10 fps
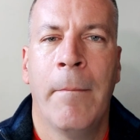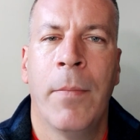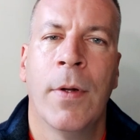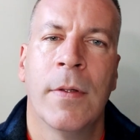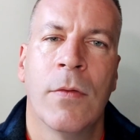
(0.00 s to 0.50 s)

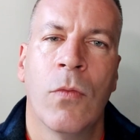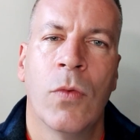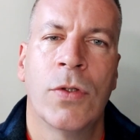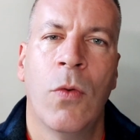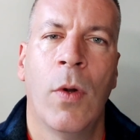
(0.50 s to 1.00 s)
But
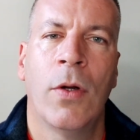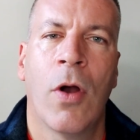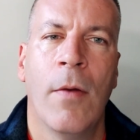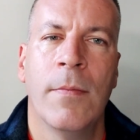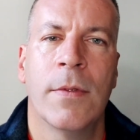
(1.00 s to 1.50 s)
so when
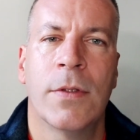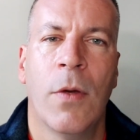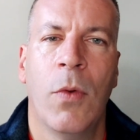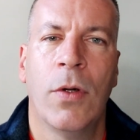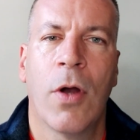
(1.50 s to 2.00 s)

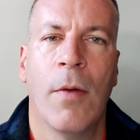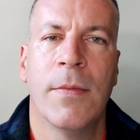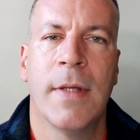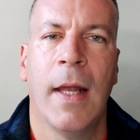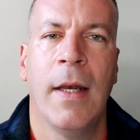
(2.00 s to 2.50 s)
someone
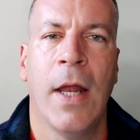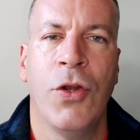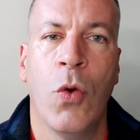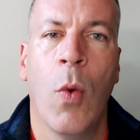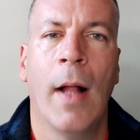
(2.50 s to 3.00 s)
comes in and
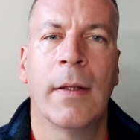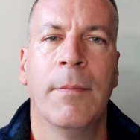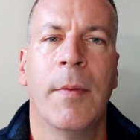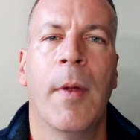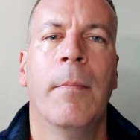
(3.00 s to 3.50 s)
you welcome
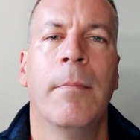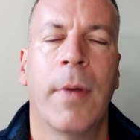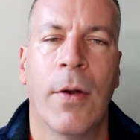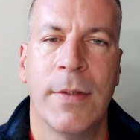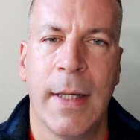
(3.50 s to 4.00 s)
them in
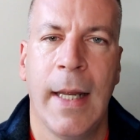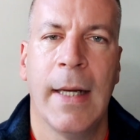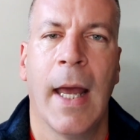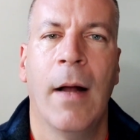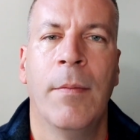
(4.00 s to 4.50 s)
because they need
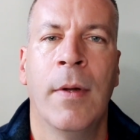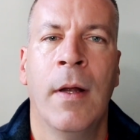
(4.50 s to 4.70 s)
help,